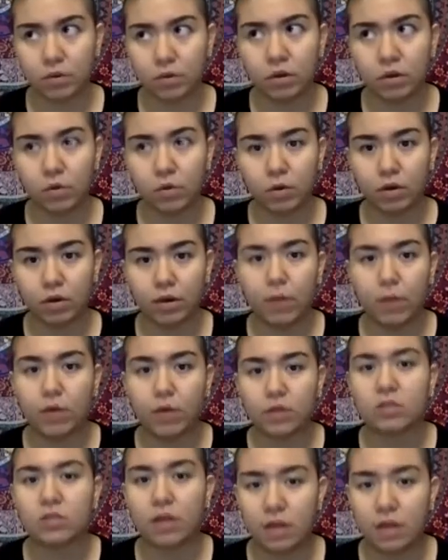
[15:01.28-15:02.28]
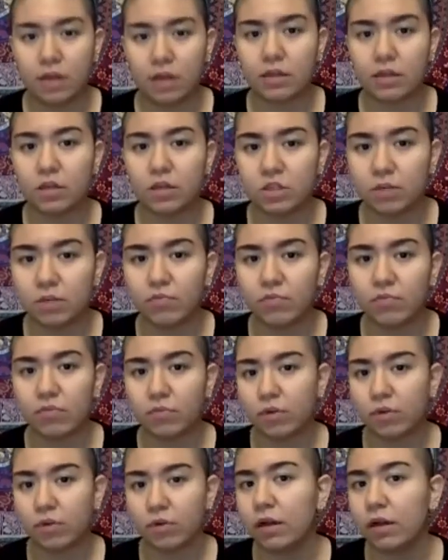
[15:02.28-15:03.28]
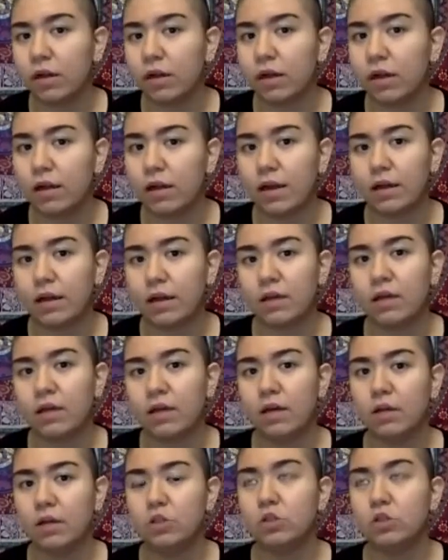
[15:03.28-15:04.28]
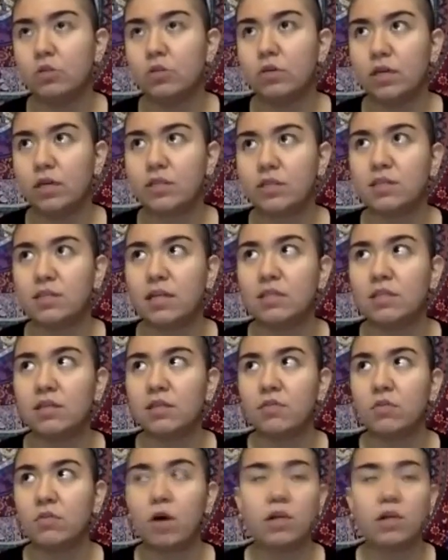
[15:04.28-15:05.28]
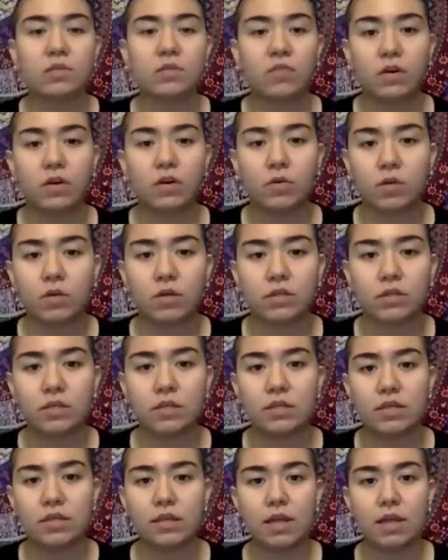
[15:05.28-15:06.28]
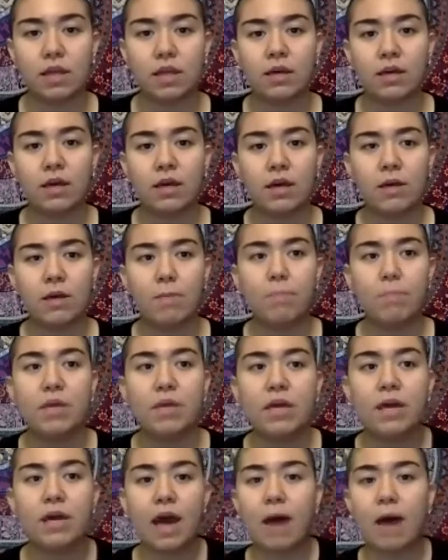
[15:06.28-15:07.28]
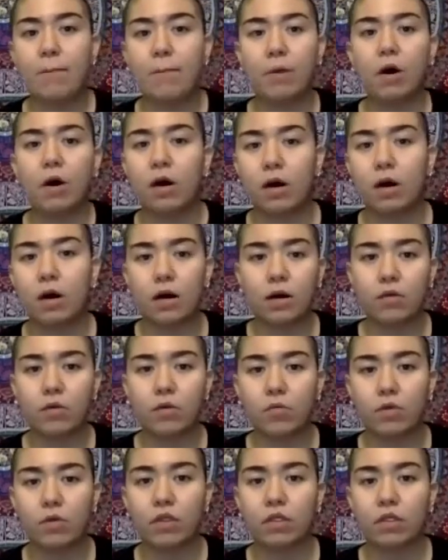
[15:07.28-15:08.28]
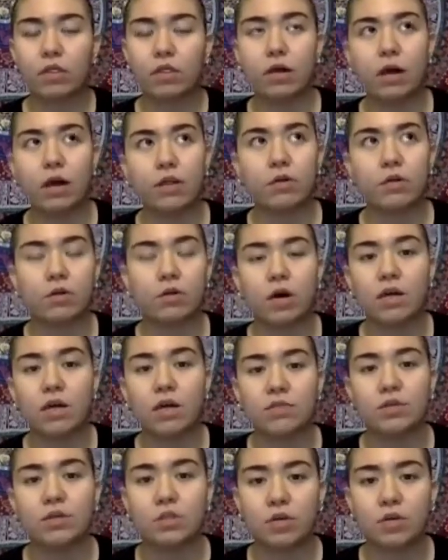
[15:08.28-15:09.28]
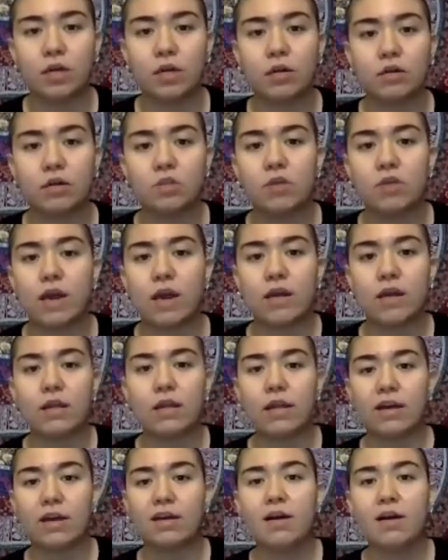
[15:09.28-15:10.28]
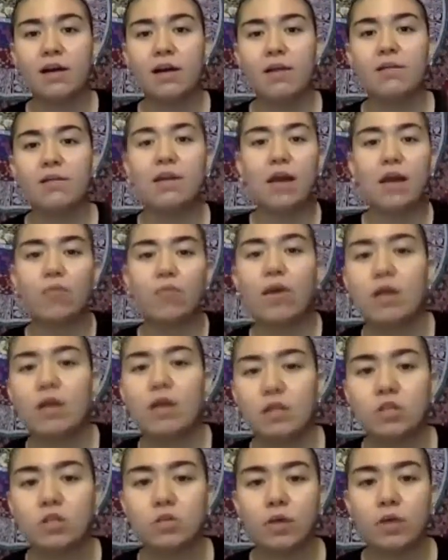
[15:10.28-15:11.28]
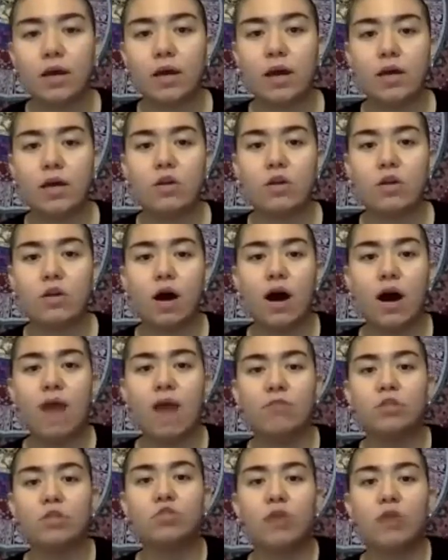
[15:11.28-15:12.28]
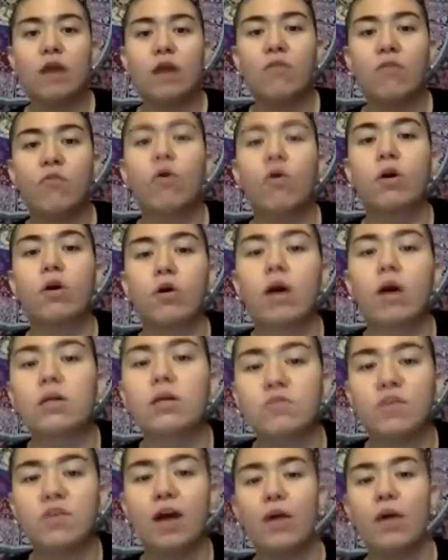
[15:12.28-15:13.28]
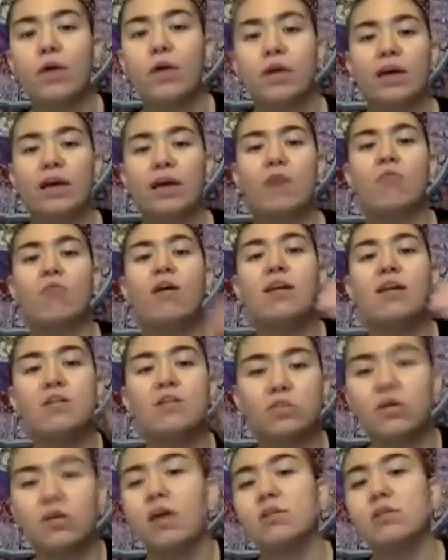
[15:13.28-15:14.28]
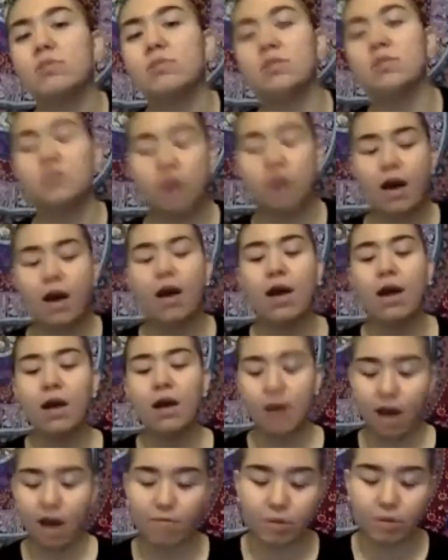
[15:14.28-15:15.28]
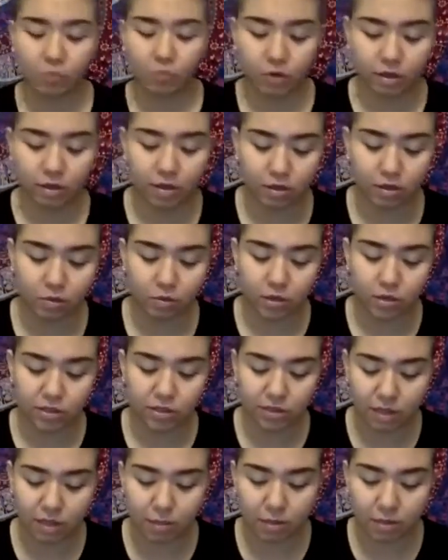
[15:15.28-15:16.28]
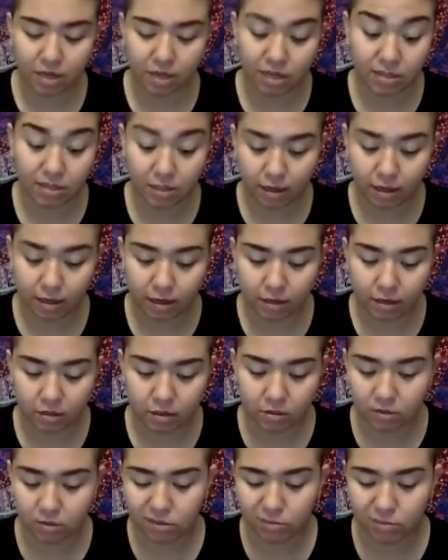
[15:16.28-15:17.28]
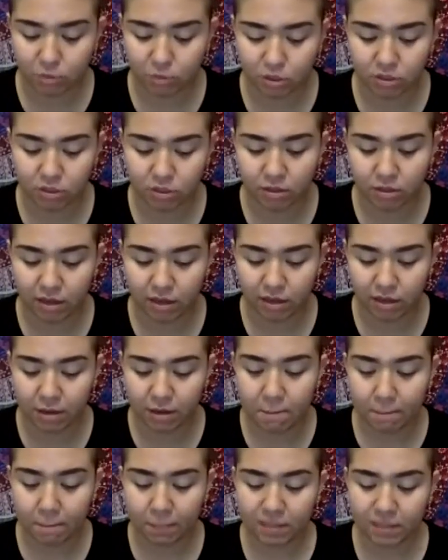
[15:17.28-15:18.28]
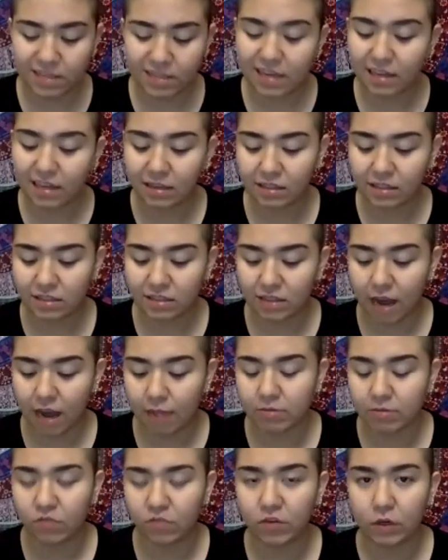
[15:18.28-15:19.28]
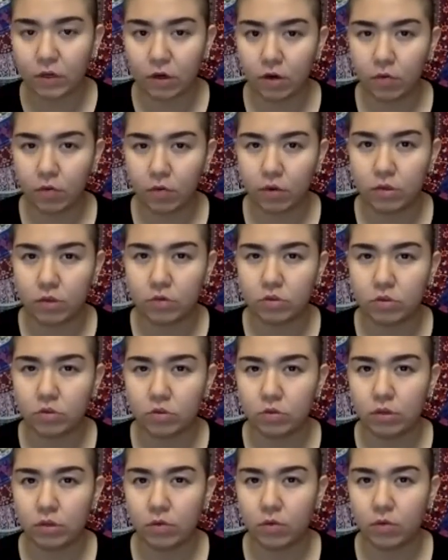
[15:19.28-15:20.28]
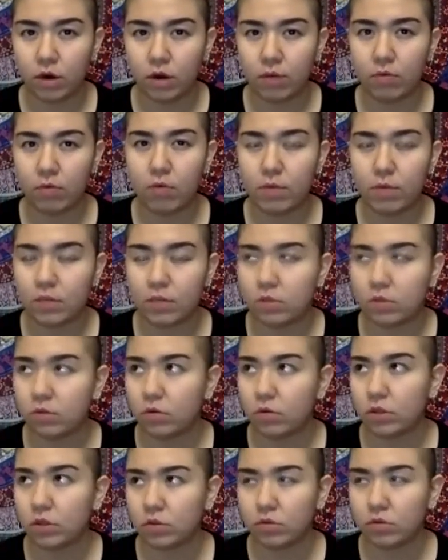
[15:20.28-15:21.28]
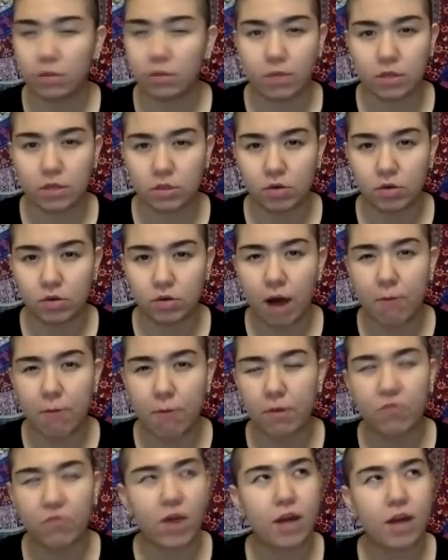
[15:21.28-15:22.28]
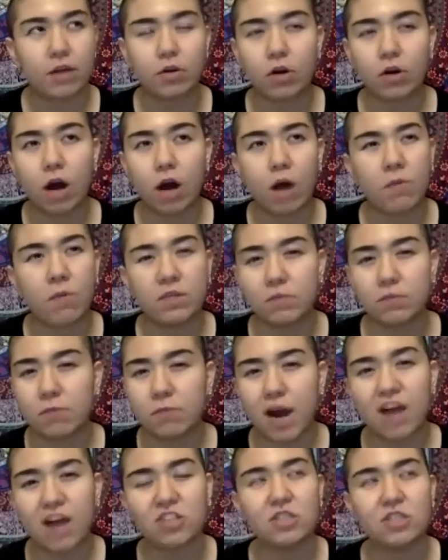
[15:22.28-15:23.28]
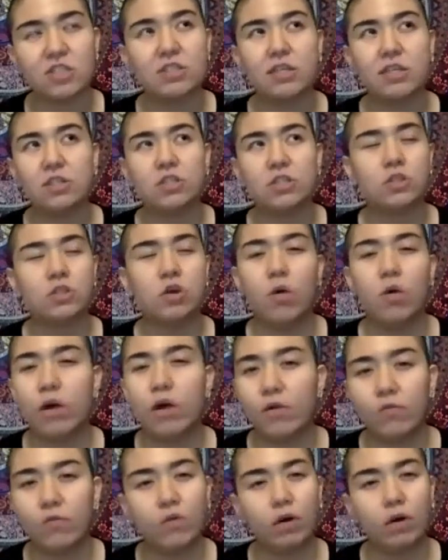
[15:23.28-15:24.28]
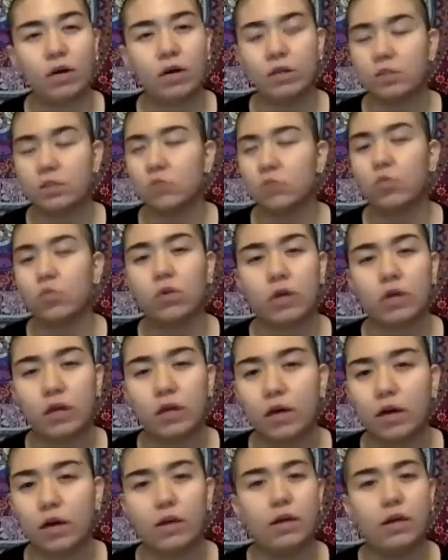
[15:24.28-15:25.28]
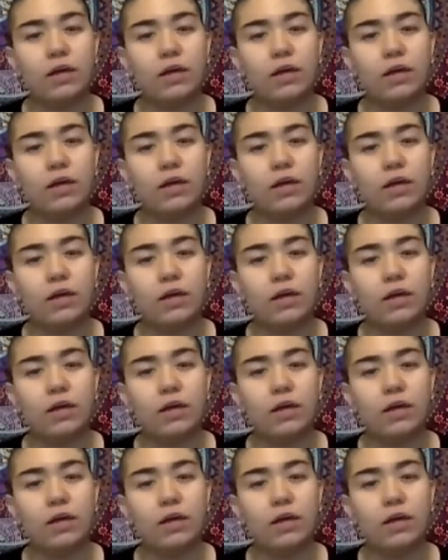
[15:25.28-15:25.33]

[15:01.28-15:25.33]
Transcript: world, I want to start hitting the gym for real and like do extensive CrossFit courses and like be at par with other CrossFit trainers, so I could like get right into it and not have to train for CrossFit. I want to get right into CrossFit. So I've been working out twice a day because of that. So it's more so like taking this time to figure out what you truly want, what truly makes you happy, finding your hobbies and passions and just going for it, just working on it.